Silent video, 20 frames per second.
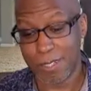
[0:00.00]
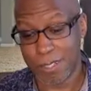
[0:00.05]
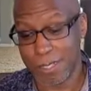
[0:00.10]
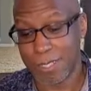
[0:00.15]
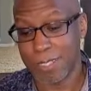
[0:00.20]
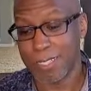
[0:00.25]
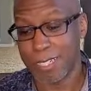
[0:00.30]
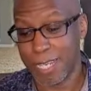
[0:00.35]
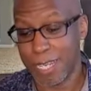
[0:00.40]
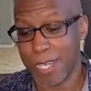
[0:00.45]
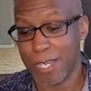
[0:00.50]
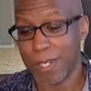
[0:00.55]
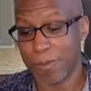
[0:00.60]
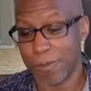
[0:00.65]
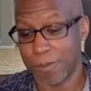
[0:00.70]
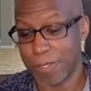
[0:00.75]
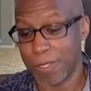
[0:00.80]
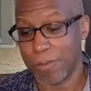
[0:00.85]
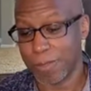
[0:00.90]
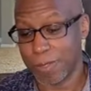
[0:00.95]
looking
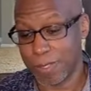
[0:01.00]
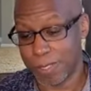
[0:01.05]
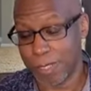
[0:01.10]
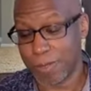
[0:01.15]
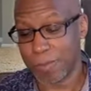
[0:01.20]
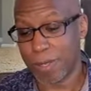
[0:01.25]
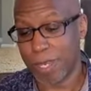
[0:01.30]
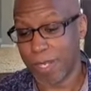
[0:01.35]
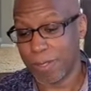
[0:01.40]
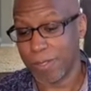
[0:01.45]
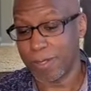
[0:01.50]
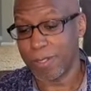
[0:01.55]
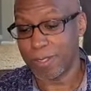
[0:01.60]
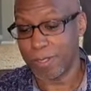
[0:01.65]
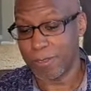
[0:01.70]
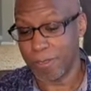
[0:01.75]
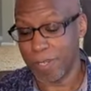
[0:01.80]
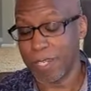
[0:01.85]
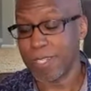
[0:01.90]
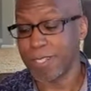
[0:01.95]
down with, with a smile on
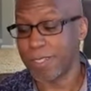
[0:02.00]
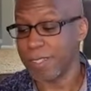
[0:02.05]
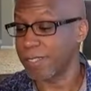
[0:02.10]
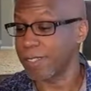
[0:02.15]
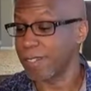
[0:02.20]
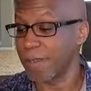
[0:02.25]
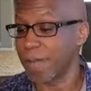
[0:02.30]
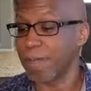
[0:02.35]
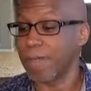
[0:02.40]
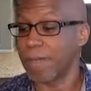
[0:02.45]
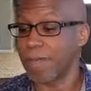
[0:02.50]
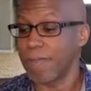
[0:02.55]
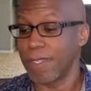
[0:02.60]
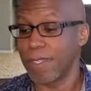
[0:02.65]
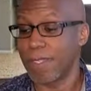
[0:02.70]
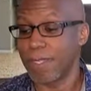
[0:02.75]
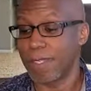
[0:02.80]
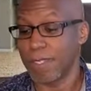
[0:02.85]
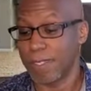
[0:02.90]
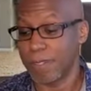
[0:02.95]
his face.
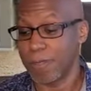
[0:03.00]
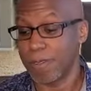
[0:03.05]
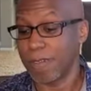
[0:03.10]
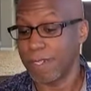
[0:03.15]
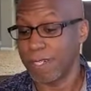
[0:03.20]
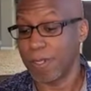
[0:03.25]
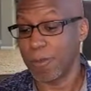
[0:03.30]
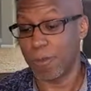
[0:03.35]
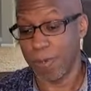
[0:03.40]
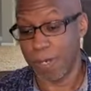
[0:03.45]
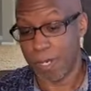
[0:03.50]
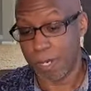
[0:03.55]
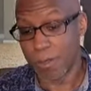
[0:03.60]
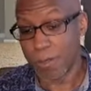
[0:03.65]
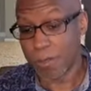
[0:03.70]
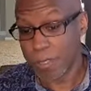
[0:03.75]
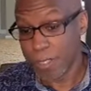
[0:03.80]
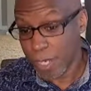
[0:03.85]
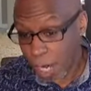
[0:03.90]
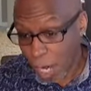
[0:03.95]
Right? Well
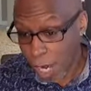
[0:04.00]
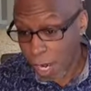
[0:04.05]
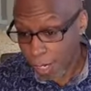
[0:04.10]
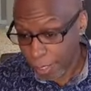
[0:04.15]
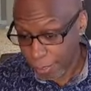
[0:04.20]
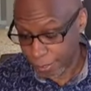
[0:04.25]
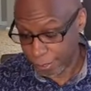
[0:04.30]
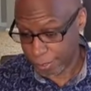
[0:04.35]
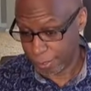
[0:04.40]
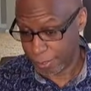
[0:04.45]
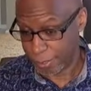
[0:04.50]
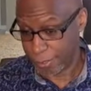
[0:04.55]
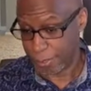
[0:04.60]
Amen. done.